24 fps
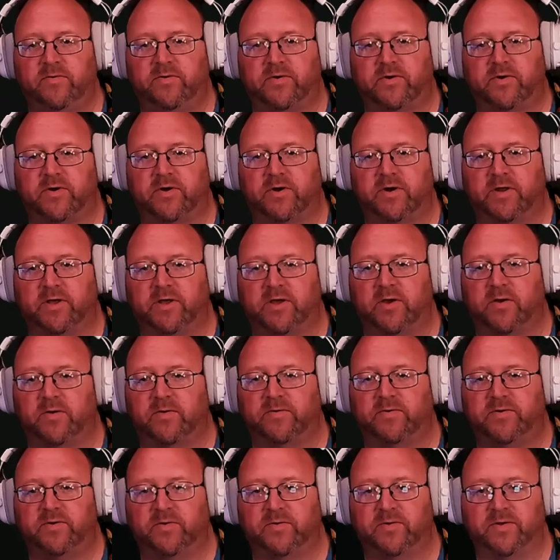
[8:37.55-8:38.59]
you're going to go
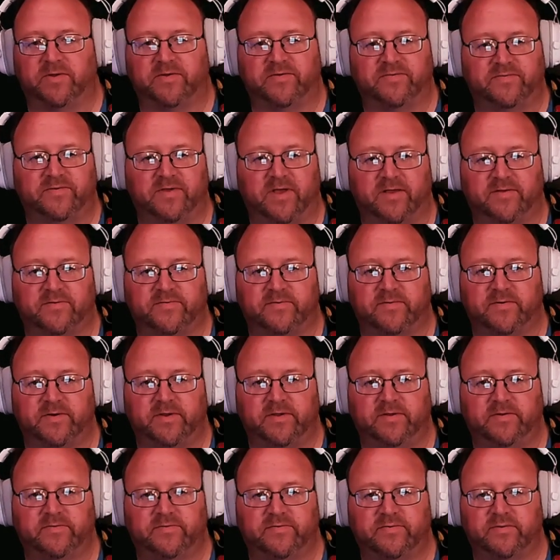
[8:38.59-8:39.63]
to
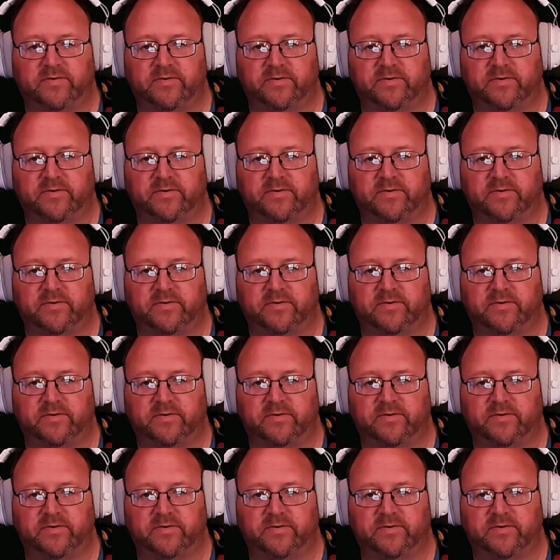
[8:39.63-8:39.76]
accessories.